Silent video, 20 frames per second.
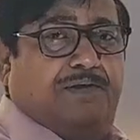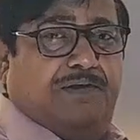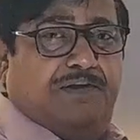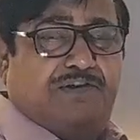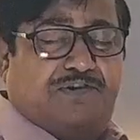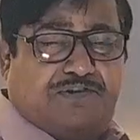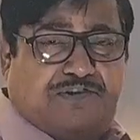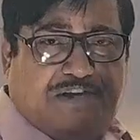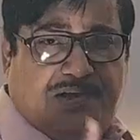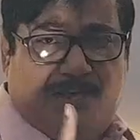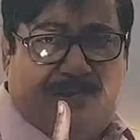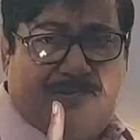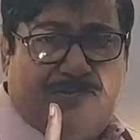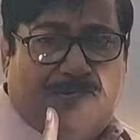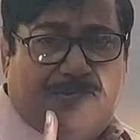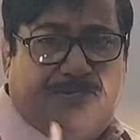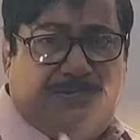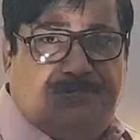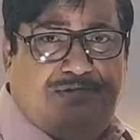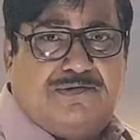It
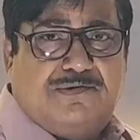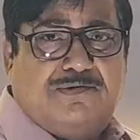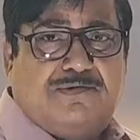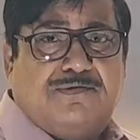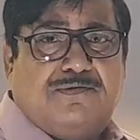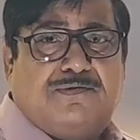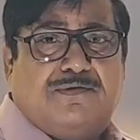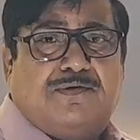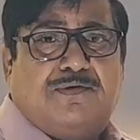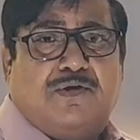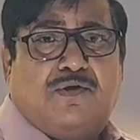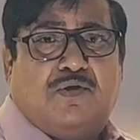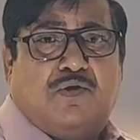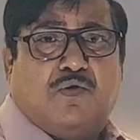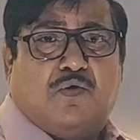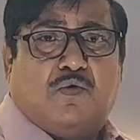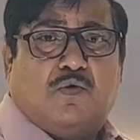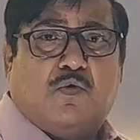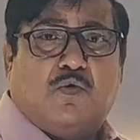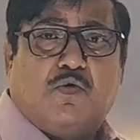says
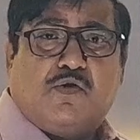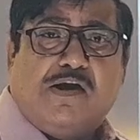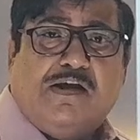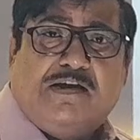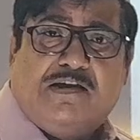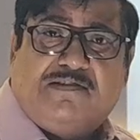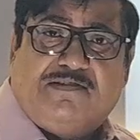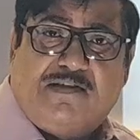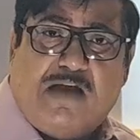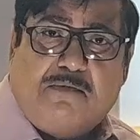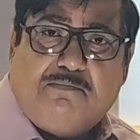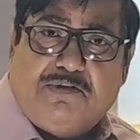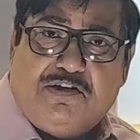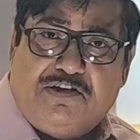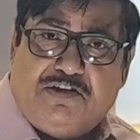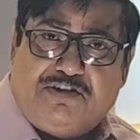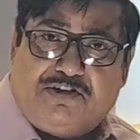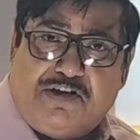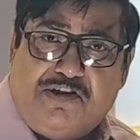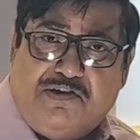oral
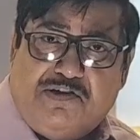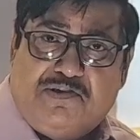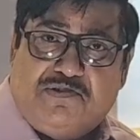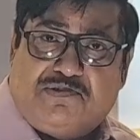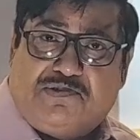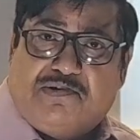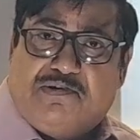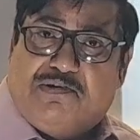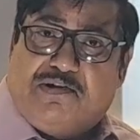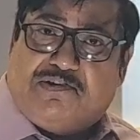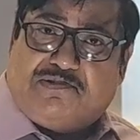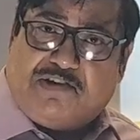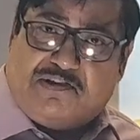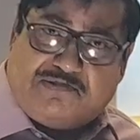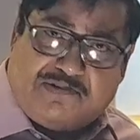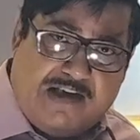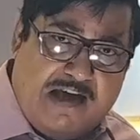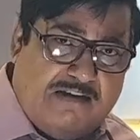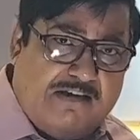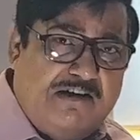examination is
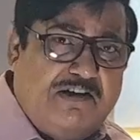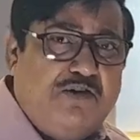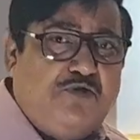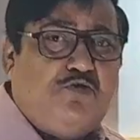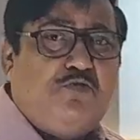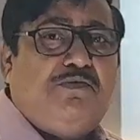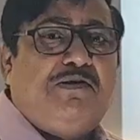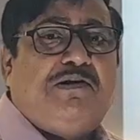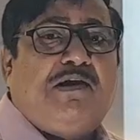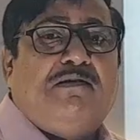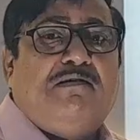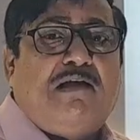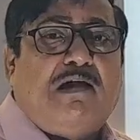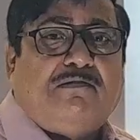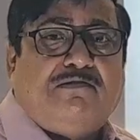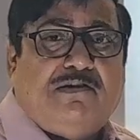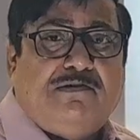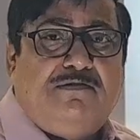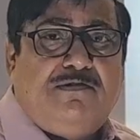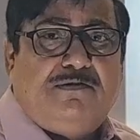necessarily to be
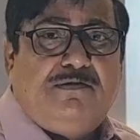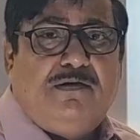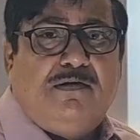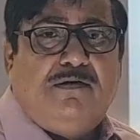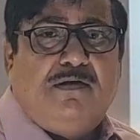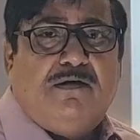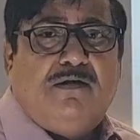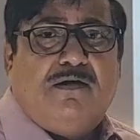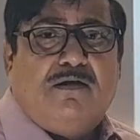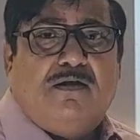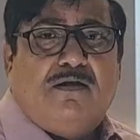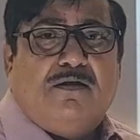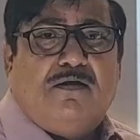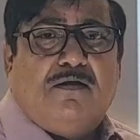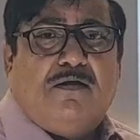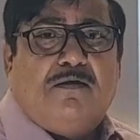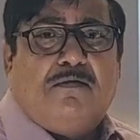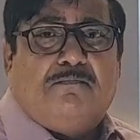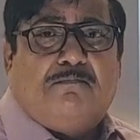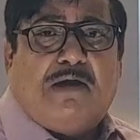conducted
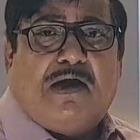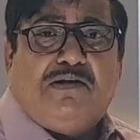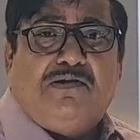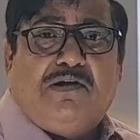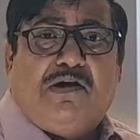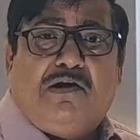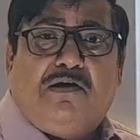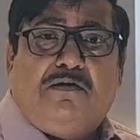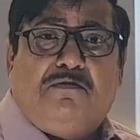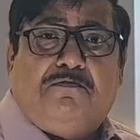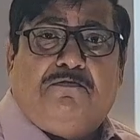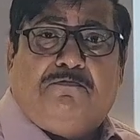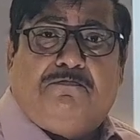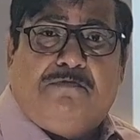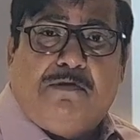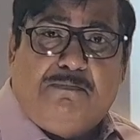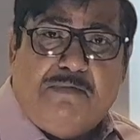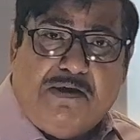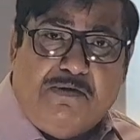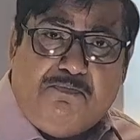by a
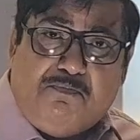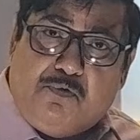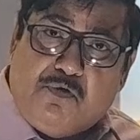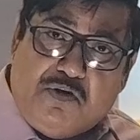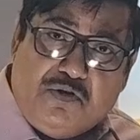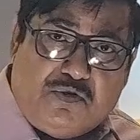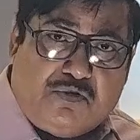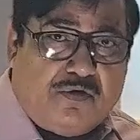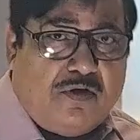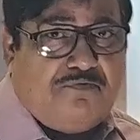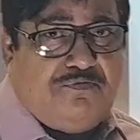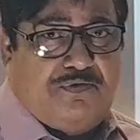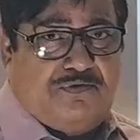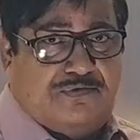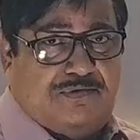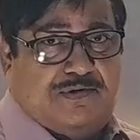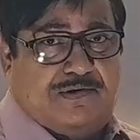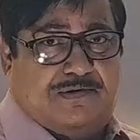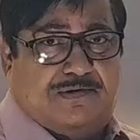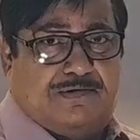women police
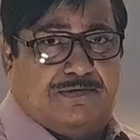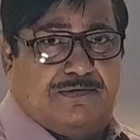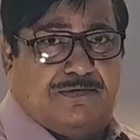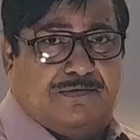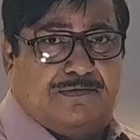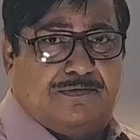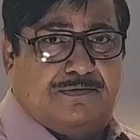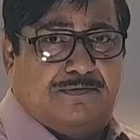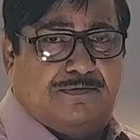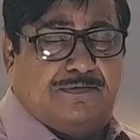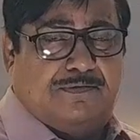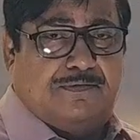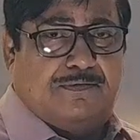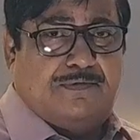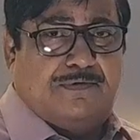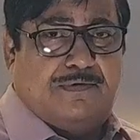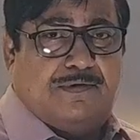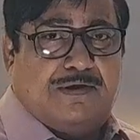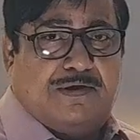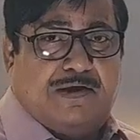officer.
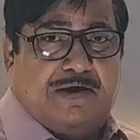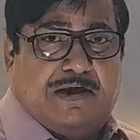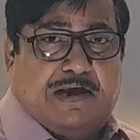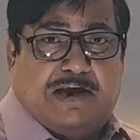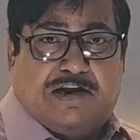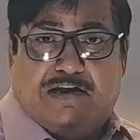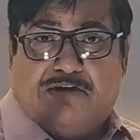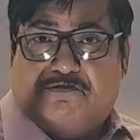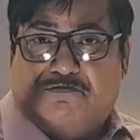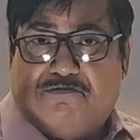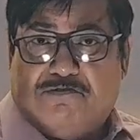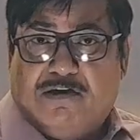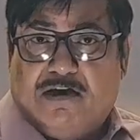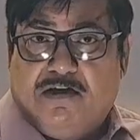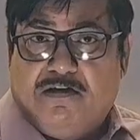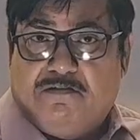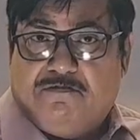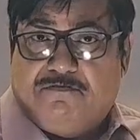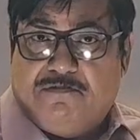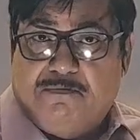And if
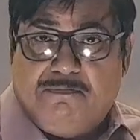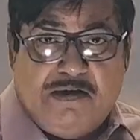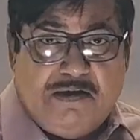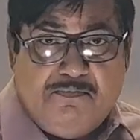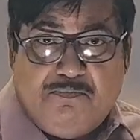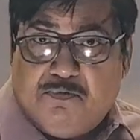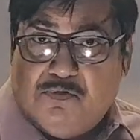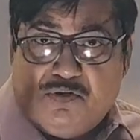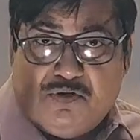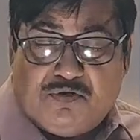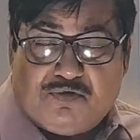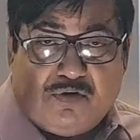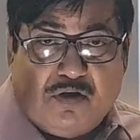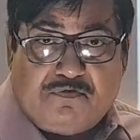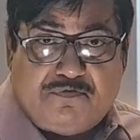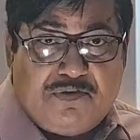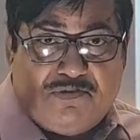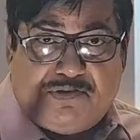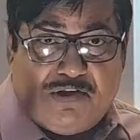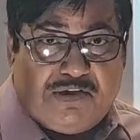a women police
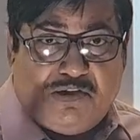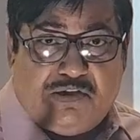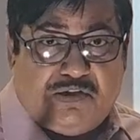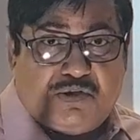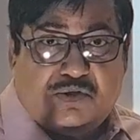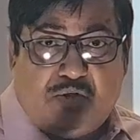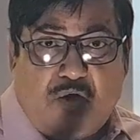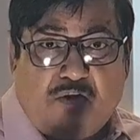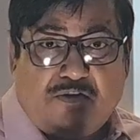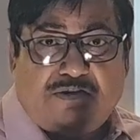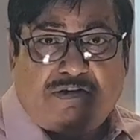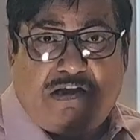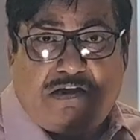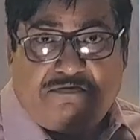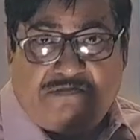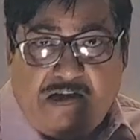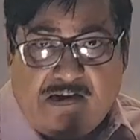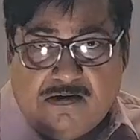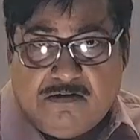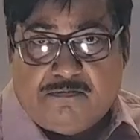officer is not
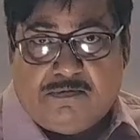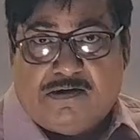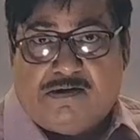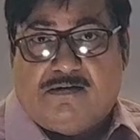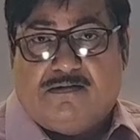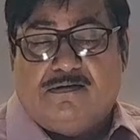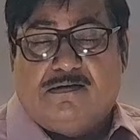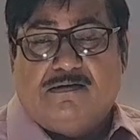available,